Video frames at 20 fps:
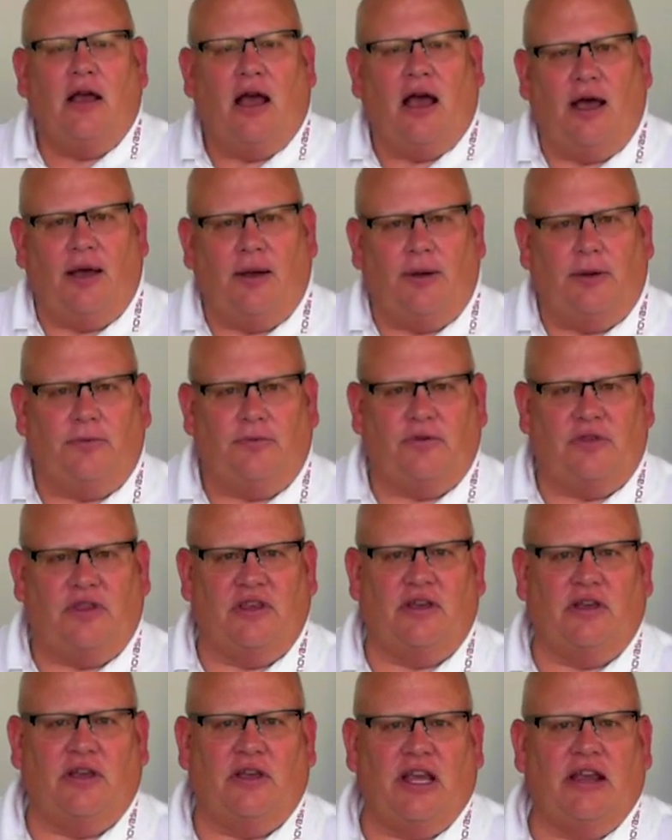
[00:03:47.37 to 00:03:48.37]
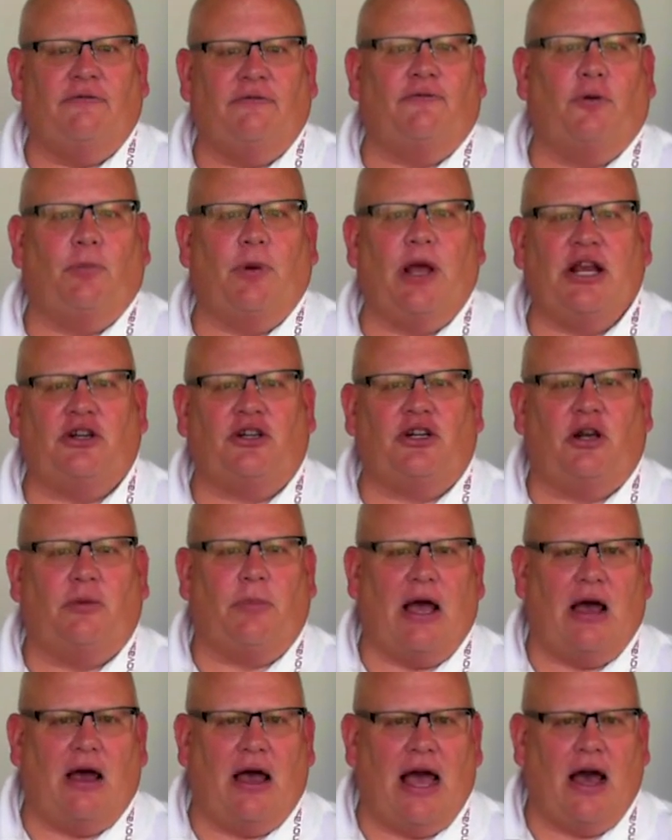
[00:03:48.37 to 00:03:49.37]
The information
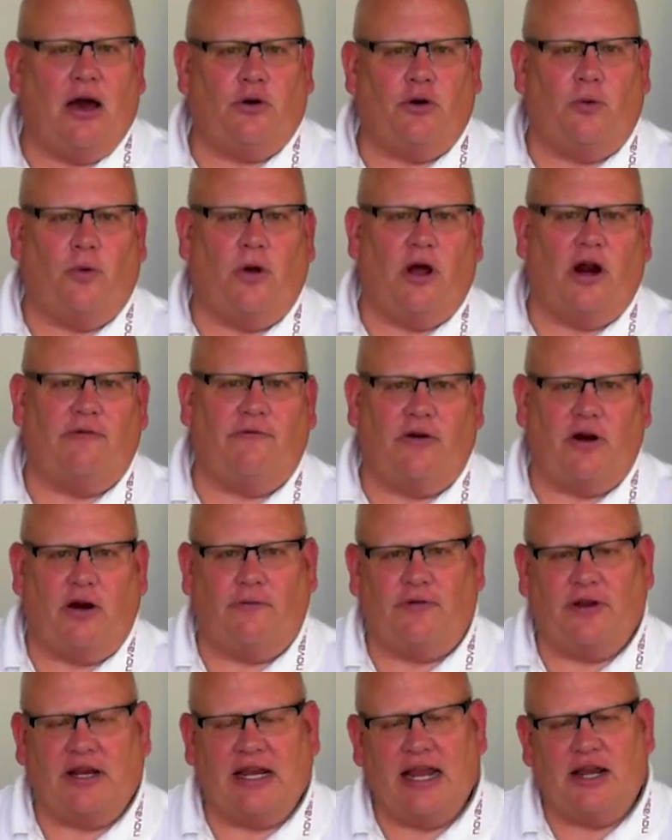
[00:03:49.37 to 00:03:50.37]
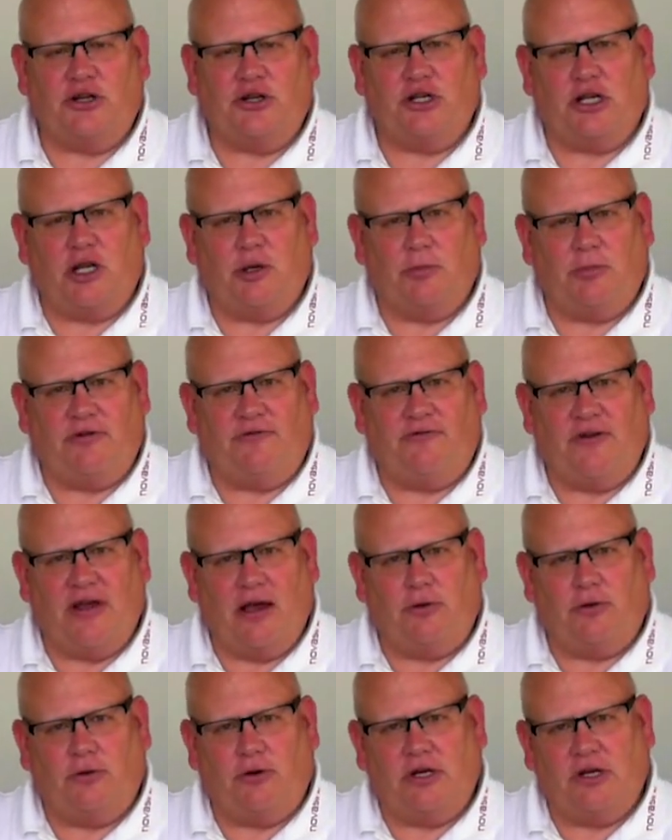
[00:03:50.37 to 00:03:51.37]
about how to run a verification can be
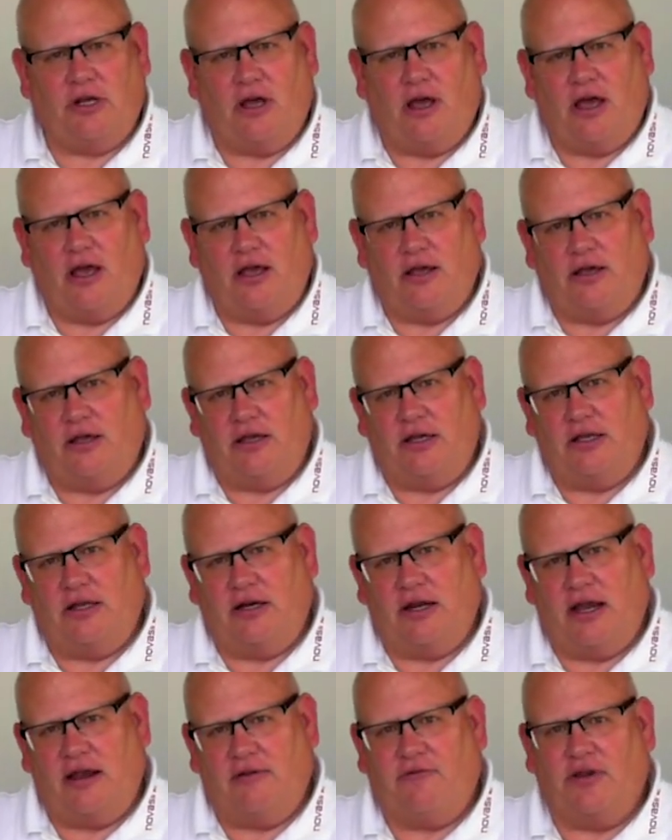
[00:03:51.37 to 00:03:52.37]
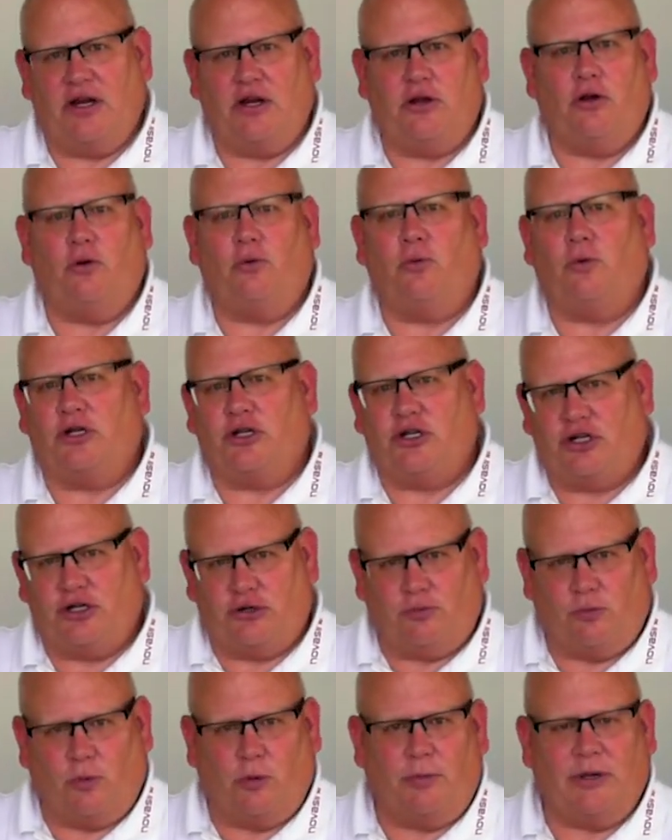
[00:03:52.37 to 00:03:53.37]
found in a video,
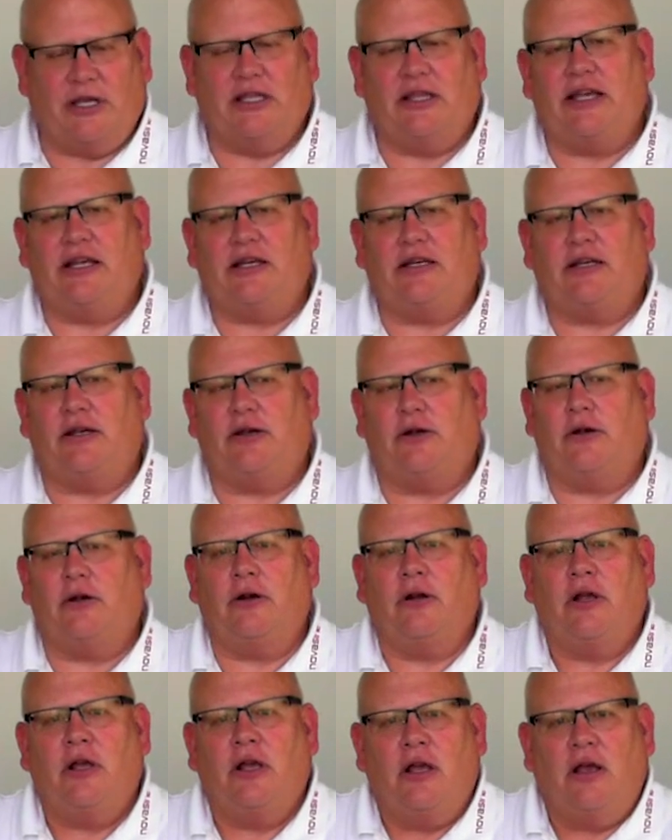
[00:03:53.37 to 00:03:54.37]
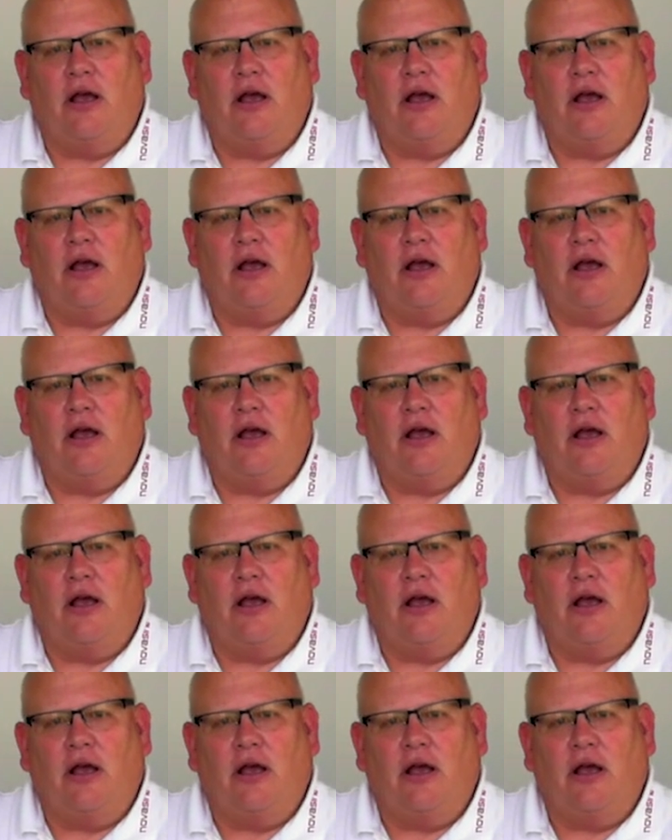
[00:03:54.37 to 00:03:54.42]
which will be linked here.